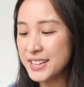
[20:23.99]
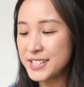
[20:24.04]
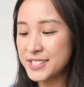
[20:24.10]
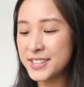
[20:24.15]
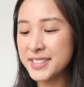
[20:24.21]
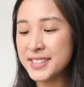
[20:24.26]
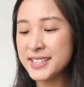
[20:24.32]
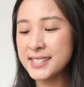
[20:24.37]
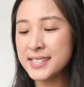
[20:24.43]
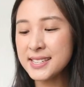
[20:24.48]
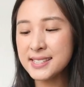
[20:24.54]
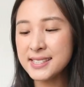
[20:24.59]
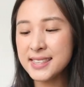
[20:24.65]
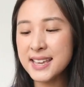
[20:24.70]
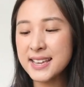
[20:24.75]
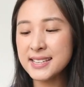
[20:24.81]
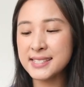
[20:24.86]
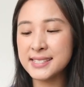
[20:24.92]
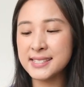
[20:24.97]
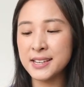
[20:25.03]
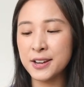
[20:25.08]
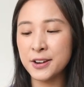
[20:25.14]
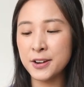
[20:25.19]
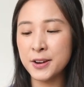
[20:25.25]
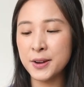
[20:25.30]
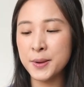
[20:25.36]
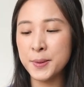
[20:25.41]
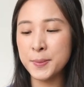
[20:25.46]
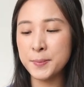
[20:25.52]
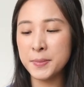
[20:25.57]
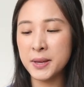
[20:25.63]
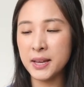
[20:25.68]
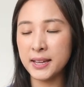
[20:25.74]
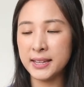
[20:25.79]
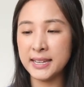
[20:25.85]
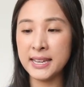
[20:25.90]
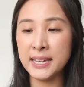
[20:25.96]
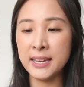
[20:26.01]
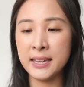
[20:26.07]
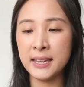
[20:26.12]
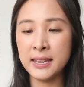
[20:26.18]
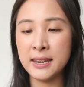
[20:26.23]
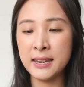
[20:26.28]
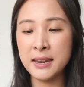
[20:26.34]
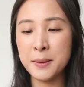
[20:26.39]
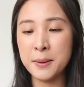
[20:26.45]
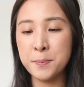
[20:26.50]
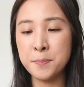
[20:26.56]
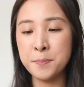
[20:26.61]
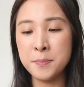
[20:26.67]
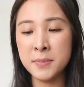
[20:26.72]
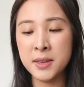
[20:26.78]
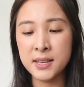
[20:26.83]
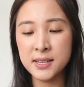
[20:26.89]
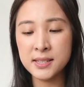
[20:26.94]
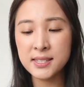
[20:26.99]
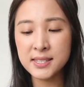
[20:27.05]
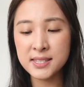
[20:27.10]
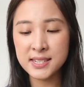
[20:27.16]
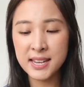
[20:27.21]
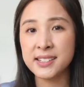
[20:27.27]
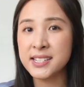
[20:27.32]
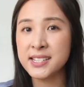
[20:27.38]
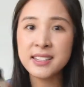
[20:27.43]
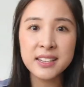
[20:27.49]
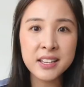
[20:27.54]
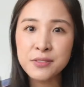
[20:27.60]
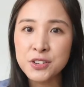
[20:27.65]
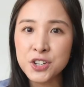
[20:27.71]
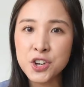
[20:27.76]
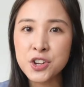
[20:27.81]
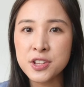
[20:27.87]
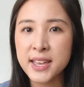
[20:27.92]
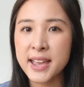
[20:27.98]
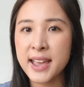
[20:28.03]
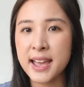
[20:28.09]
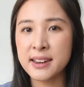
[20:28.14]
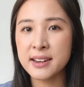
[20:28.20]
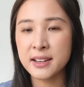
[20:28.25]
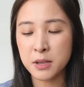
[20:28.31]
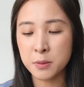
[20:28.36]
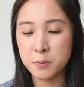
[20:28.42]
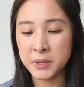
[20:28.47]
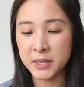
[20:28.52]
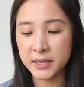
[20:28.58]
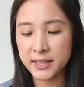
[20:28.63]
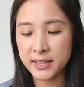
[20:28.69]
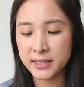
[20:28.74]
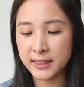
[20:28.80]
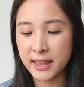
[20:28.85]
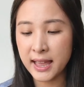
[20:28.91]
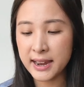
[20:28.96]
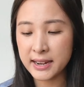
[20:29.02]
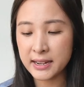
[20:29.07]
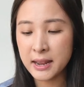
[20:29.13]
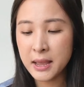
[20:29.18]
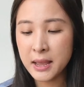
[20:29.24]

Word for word: So this is their serum in mist. Didn't even know they had a camellia line.